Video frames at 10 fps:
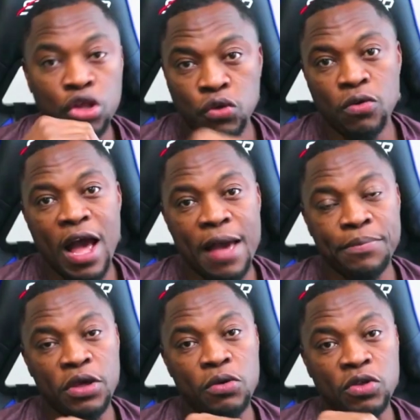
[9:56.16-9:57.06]
two
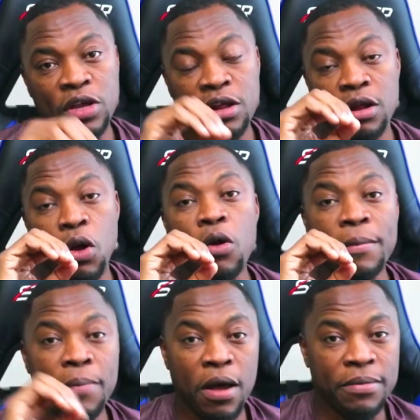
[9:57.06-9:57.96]
IPOs that are
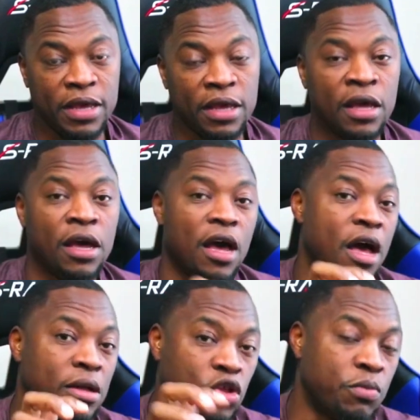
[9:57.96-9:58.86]
going public
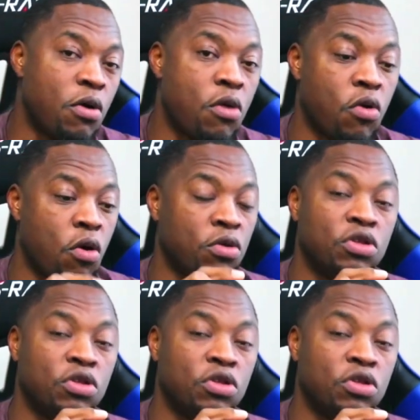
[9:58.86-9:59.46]
uh, tomorrow.